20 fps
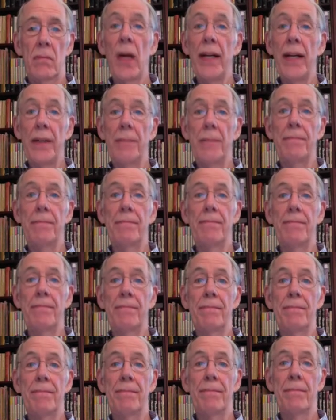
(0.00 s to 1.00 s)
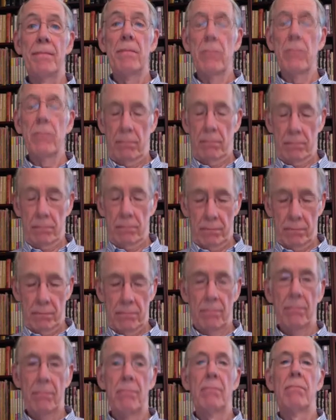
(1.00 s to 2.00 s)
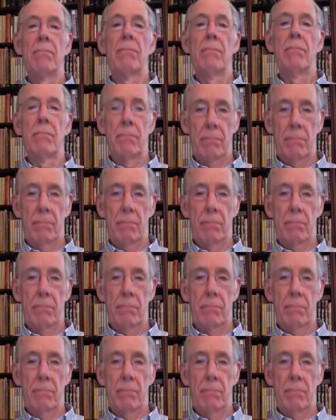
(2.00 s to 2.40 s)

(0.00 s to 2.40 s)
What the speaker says: put it out there, you know,